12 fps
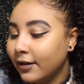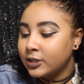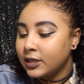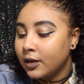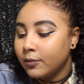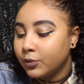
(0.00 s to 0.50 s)

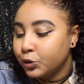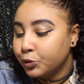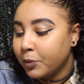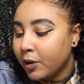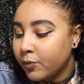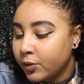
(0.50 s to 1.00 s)
what's up
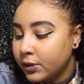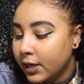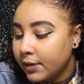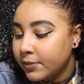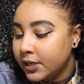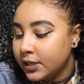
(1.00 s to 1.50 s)
boo my real
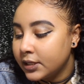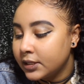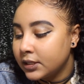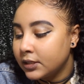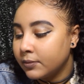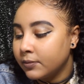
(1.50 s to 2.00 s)
name
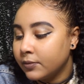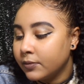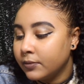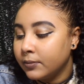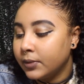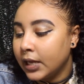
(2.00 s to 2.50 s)
is
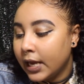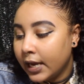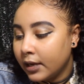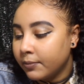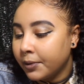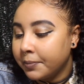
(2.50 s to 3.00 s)

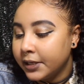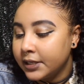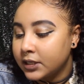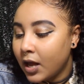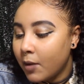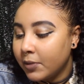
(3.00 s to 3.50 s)
blank but
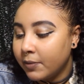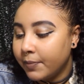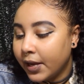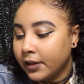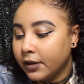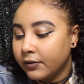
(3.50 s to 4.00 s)
please call me
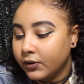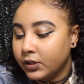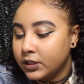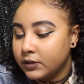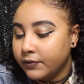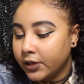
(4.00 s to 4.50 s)
bella for
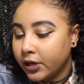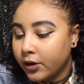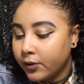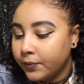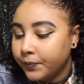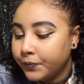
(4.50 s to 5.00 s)
this
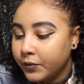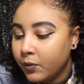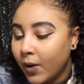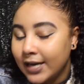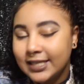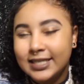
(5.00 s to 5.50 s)
video
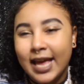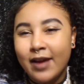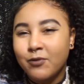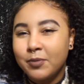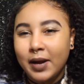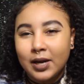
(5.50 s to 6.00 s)
why does
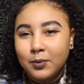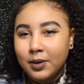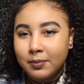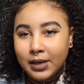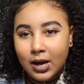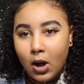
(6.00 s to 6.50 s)
everybody
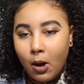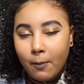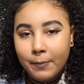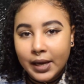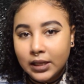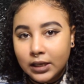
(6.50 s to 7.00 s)
want to be
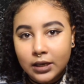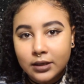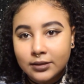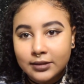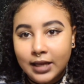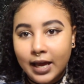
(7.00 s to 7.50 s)
called
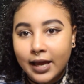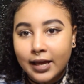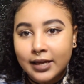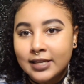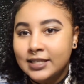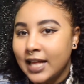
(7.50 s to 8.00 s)
Bella?
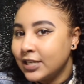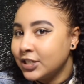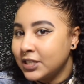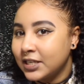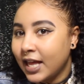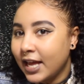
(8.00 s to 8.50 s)
Like, is that
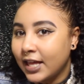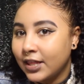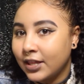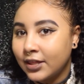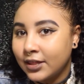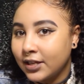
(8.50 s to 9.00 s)
just
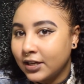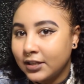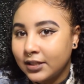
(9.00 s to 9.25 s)
like the,